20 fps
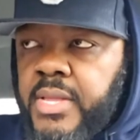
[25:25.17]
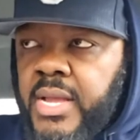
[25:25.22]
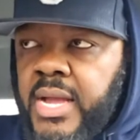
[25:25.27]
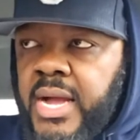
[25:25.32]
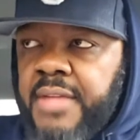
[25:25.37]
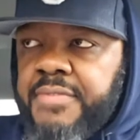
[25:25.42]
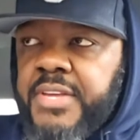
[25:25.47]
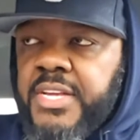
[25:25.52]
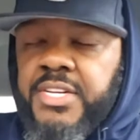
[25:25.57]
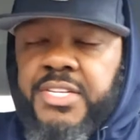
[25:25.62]

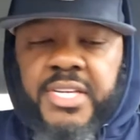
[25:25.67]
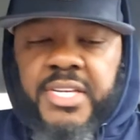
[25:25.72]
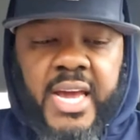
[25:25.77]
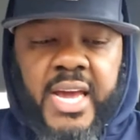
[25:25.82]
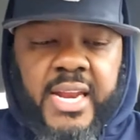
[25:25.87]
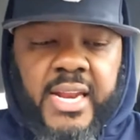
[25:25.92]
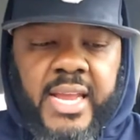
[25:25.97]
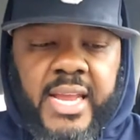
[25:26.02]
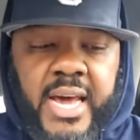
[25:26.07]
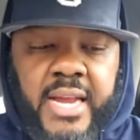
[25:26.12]
I think she
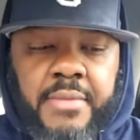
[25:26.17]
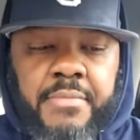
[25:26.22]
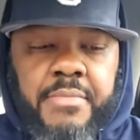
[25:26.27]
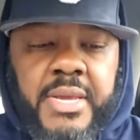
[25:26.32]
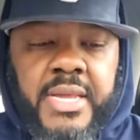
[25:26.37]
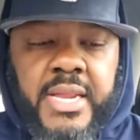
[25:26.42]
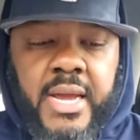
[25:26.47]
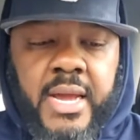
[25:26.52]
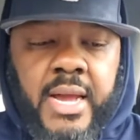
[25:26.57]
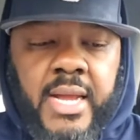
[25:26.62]
got a lot of
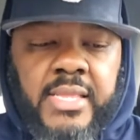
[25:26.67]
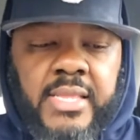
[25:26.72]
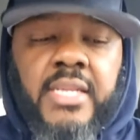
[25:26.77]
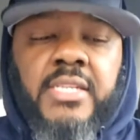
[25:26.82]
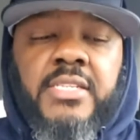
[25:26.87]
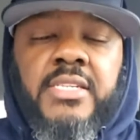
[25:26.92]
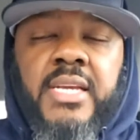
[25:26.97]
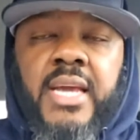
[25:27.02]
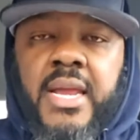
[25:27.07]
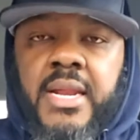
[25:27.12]
meat. I
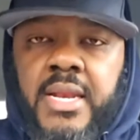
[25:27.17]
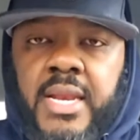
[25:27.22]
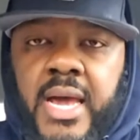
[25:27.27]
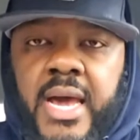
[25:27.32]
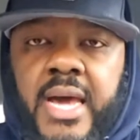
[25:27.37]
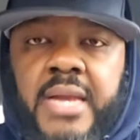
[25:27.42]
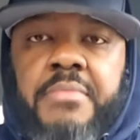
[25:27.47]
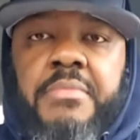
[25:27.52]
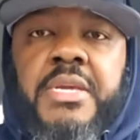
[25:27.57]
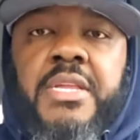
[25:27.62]
think she got a
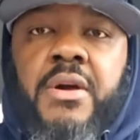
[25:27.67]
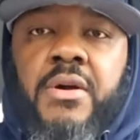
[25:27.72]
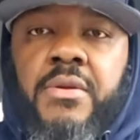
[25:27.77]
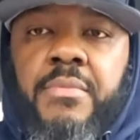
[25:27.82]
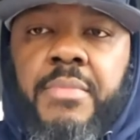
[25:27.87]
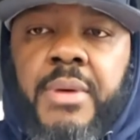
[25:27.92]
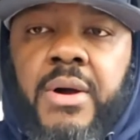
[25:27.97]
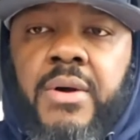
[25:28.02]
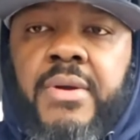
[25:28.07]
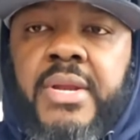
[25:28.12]
lot of meat on the
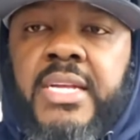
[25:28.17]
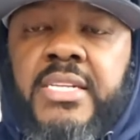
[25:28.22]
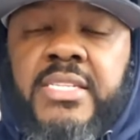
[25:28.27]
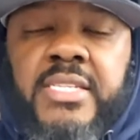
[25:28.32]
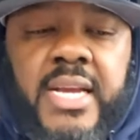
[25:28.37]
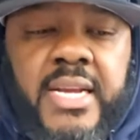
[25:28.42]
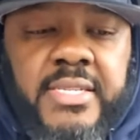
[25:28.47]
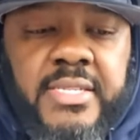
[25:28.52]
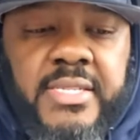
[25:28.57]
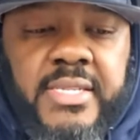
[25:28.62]
bone at
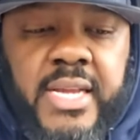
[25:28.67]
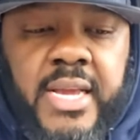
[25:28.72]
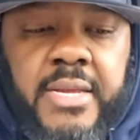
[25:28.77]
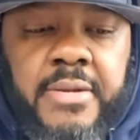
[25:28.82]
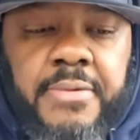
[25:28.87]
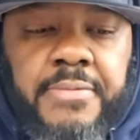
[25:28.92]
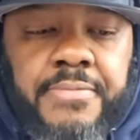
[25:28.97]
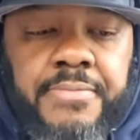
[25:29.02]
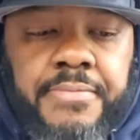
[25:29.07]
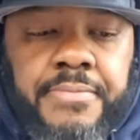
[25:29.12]
Jackson
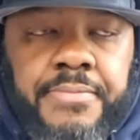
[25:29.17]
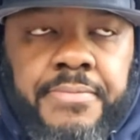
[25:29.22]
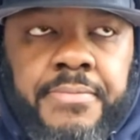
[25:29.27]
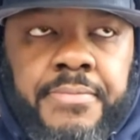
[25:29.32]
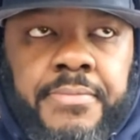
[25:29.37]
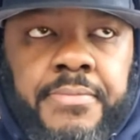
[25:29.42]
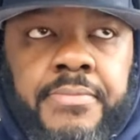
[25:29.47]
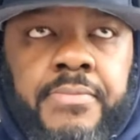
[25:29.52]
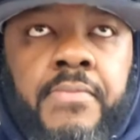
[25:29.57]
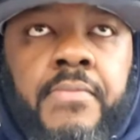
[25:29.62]
State.
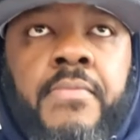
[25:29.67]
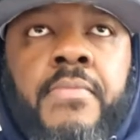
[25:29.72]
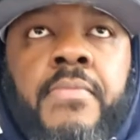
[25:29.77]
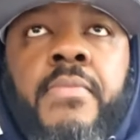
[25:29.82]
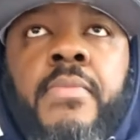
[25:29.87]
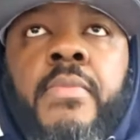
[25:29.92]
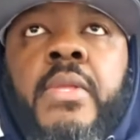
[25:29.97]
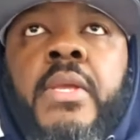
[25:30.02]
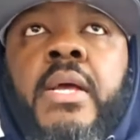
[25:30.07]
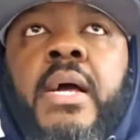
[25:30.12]

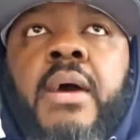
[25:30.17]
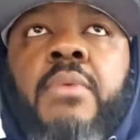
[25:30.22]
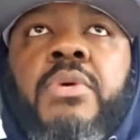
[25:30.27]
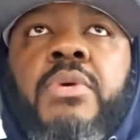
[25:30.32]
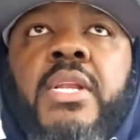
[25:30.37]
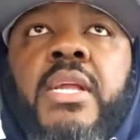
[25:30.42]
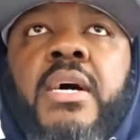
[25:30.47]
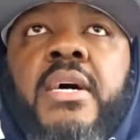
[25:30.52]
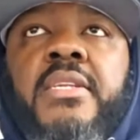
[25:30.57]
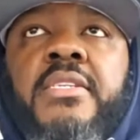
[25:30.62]
I
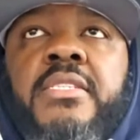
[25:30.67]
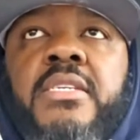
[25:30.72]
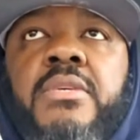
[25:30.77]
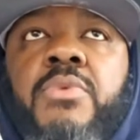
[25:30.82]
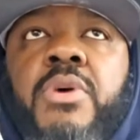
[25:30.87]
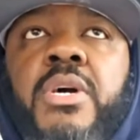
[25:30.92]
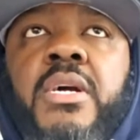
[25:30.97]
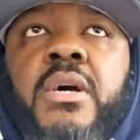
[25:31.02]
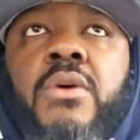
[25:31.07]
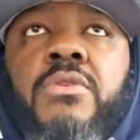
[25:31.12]
would love to see
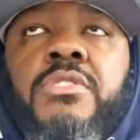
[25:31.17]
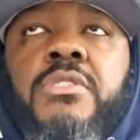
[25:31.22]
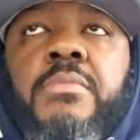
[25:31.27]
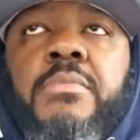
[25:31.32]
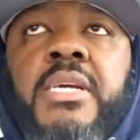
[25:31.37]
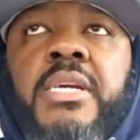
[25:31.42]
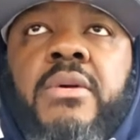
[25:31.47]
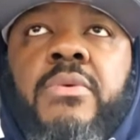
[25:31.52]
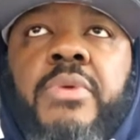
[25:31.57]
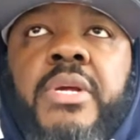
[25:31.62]
what Coach
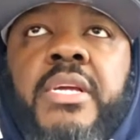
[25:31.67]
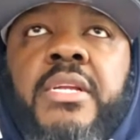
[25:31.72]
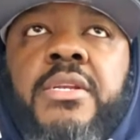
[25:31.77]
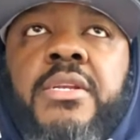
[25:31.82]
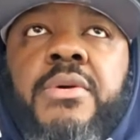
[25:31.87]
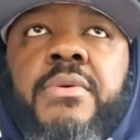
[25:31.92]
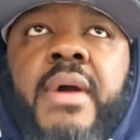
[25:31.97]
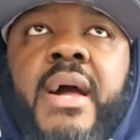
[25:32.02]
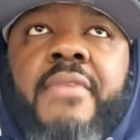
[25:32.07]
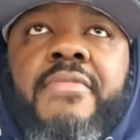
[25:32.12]
Tomekia Reed
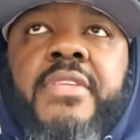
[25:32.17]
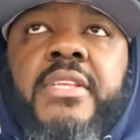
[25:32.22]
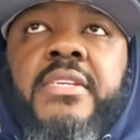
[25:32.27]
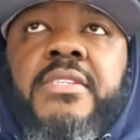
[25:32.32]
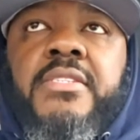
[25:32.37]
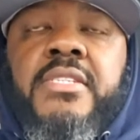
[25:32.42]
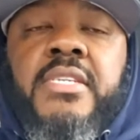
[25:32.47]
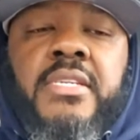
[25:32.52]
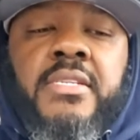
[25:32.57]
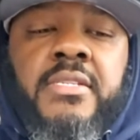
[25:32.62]
do after
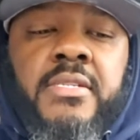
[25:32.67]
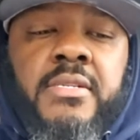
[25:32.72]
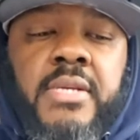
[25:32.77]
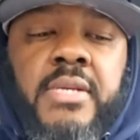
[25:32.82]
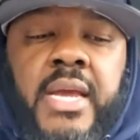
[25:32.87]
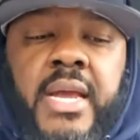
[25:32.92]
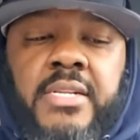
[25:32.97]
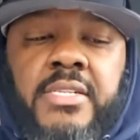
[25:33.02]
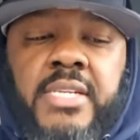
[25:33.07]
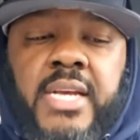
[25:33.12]
this season
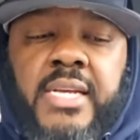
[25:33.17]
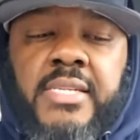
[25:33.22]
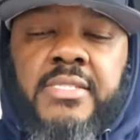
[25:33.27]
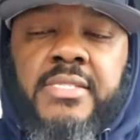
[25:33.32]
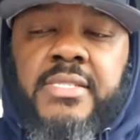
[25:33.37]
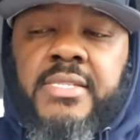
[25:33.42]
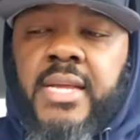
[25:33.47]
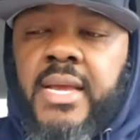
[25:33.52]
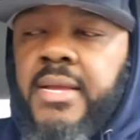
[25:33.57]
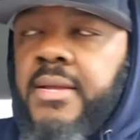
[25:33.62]
at Jackson
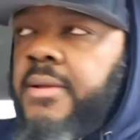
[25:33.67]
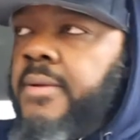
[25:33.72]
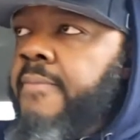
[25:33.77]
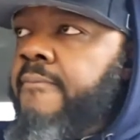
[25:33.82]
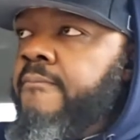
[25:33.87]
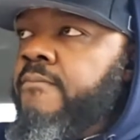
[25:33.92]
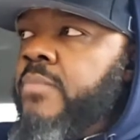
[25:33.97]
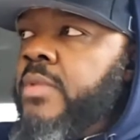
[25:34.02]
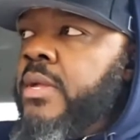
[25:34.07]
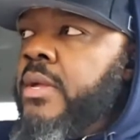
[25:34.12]
State,
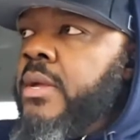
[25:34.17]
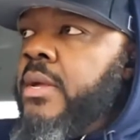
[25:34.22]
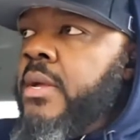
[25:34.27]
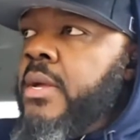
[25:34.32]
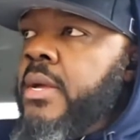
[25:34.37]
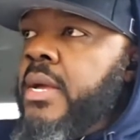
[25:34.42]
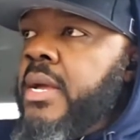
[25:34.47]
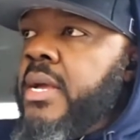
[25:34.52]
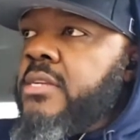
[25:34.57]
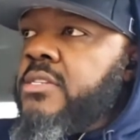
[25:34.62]

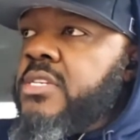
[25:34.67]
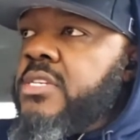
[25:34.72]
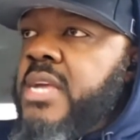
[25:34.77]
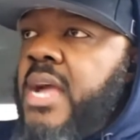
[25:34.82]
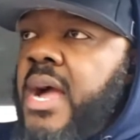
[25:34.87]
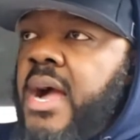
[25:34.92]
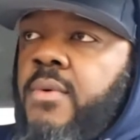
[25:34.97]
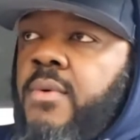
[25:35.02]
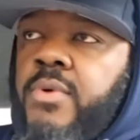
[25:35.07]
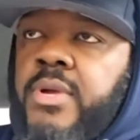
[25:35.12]
and see
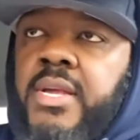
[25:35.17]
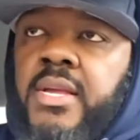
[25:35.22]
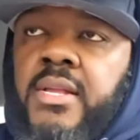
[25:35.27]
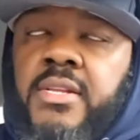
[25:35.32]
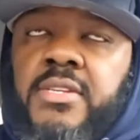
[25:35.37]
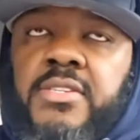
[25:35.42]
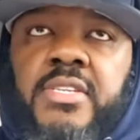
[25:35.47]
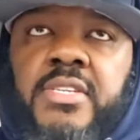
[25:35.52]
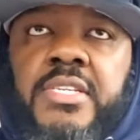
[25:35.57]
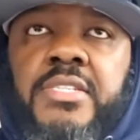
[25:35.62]
how we can
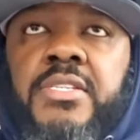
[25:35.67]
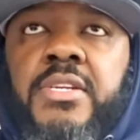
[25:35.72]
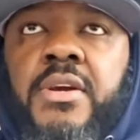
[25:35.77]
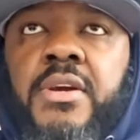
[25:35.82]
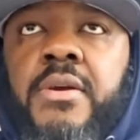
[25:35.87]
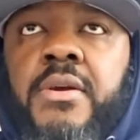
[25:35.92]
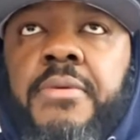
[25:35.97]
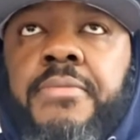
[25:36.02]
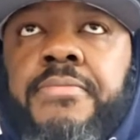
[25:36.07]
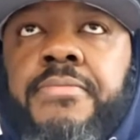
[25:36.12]
assist
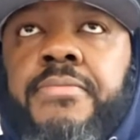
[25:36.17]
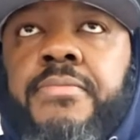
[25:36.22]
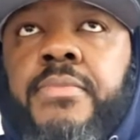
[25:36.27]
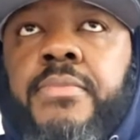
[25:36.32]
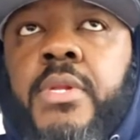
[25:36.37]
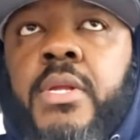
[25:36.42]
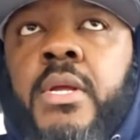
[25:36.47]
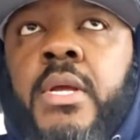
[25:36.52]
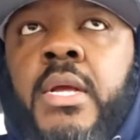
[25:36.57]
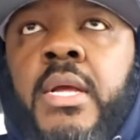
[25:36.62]
her.
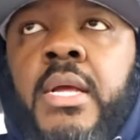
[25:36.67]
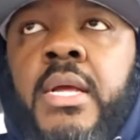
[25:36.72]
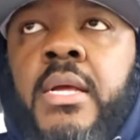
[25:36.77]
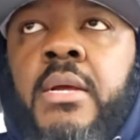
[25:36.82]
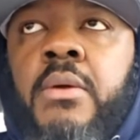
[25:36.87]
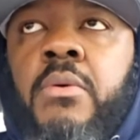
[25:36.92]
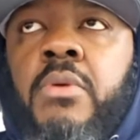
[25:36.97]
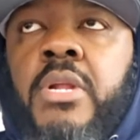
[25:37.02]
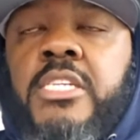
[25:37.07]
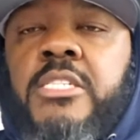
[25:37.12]

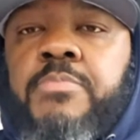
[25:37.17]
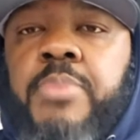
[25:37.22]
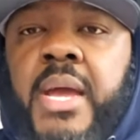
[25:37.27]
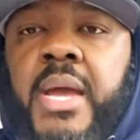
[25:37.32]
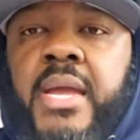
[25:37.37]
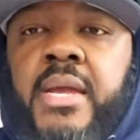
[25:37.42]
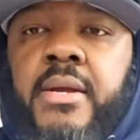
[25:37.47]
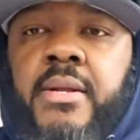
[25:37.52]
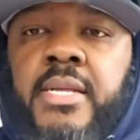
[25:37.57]
Let's pay.